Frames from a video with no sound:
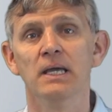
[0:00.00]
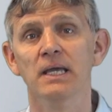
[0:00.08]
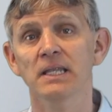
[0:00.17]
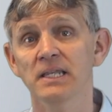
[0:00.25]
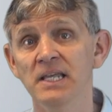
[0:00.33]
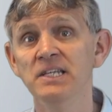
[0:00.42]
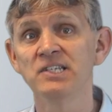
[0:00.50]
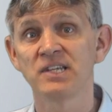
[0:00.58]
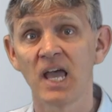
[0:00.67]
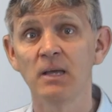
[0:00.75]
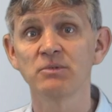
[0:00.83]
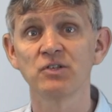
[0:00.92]
in these
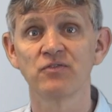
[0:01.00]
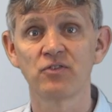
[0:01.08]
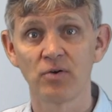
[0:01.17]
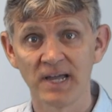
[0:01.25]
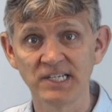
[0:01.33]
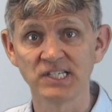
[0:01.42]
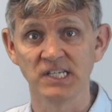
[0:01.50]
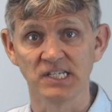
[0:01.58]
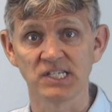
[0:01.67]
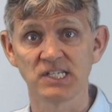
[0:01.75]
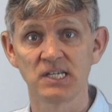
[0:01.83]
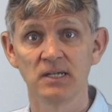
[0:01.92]
times of
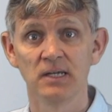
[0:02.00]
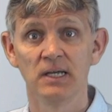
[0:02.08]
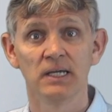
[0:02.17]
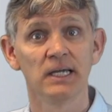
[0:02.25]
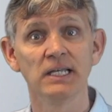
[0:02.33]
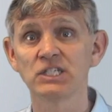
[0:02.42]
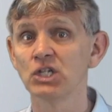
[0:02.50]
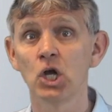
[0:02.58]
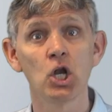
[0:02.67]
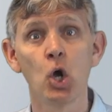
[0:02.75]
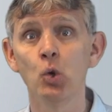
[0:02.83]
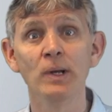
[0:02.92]
crisis, it's
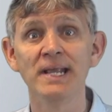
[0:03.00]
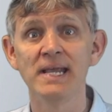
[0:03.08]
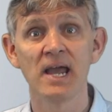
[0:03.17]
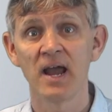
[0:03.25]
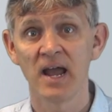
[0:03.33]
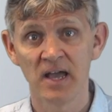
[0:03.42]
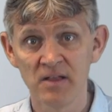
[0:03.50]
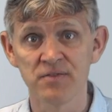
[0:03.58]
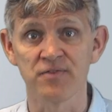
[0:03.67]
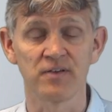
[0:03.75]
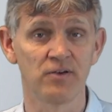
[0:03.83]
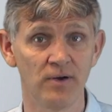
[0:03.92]
not only a
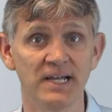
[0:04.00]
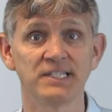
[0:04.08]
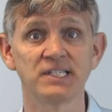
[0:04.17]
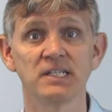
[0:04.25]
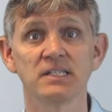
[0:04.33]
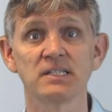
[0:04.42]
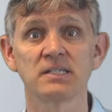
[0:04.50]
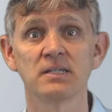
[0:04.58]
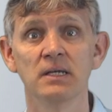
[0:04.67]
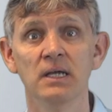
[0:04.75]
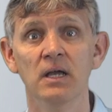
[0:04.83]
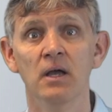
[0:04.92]
health
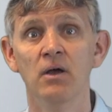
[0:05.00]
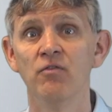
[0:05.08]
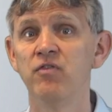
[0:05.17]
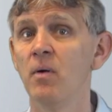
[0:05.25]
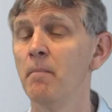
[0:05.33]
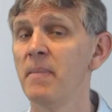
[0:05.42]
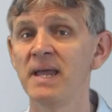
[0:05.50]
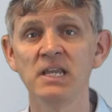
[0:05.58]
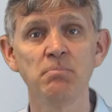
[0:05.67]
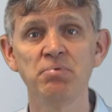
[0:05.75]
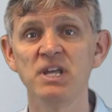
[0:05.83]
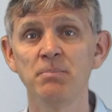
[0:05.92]
crisis. For
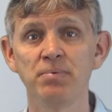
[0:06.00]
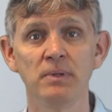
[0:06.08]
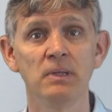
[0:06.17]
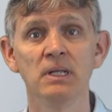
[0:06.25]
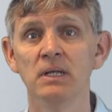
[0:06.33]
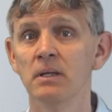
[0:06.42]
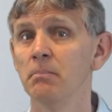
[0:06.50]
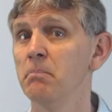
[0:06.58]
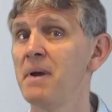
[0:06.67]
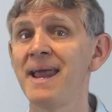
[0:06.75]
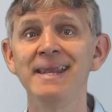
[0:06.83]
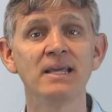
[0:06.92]
many people,
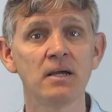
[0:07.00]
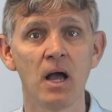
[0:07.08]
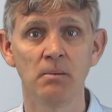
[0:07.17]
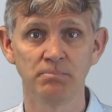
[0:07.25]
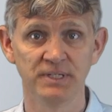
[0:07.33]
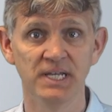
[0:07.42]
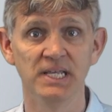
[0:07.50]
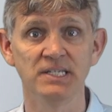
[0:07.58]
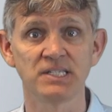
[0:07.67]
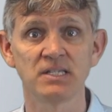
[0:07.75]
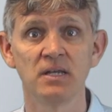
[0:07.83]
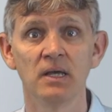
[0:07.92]
many
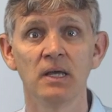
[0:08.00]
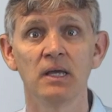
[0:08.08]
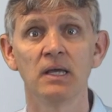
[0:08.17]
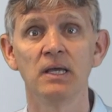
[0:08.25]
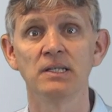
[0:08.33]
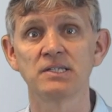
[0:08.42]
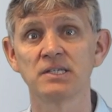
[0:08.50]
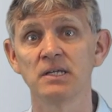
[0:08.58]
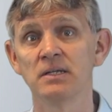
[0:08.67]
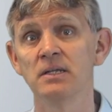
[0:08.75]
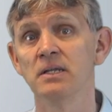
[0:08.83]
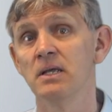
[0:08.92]
companies, it's
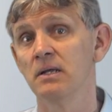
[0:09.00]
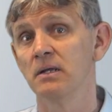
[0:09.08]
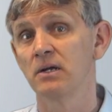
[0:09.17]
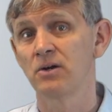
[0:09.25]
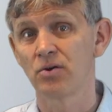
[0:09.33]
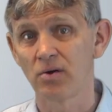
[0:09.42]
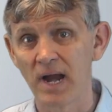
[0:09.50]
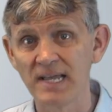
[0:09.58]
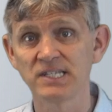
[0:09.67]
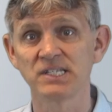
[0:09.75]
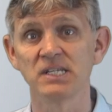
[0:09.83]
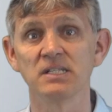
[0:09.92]
a
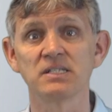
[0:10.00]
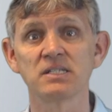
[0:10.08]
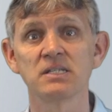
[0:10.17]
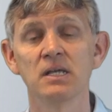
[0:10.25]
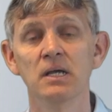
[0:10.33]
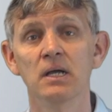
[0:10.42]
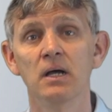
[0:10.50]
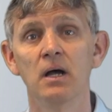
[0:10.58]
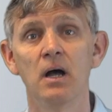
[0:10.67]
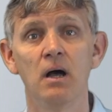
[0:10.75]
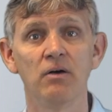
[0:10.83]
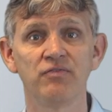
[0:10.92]
crisis
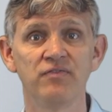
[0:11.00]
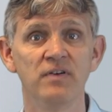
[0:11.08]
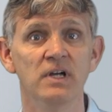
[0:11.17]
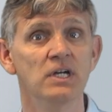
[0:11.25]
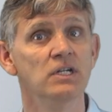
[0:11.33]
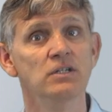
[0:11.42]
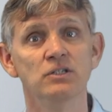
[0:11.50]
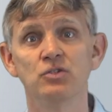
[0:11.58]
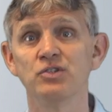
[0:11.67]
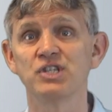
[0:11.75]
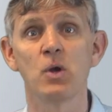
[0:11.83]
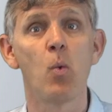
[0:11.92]
of
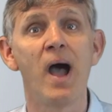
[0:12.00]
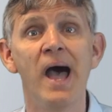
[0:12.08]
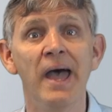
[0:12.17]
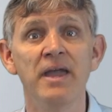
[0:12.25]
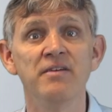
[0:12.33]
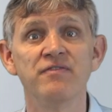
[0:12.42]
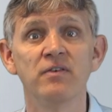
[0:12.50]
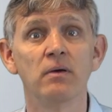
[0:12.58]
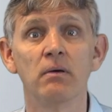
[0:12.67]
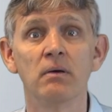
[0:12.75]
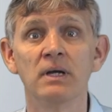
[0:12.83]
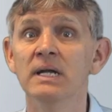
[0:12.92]
to survive
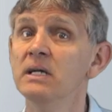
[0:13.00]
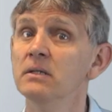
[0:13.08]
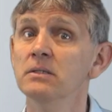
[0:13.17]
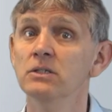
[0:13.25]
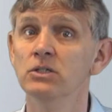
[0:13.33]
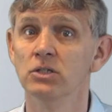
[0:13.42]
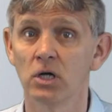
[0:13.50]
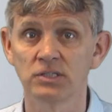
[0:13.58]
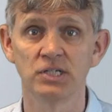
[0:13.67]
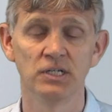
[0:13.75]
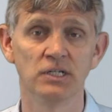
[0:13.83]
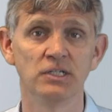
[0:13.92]
or
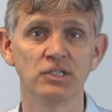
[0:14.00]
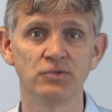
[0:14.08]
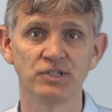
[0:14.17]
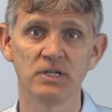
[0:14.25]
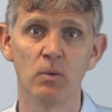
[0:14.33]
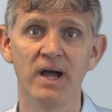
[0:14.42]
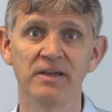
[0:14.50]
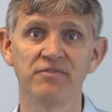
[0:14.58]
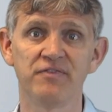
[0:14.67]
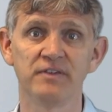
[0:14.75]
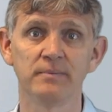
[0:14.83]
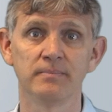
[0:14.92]
not to
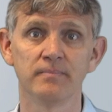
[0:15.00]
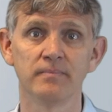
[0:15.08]
survive.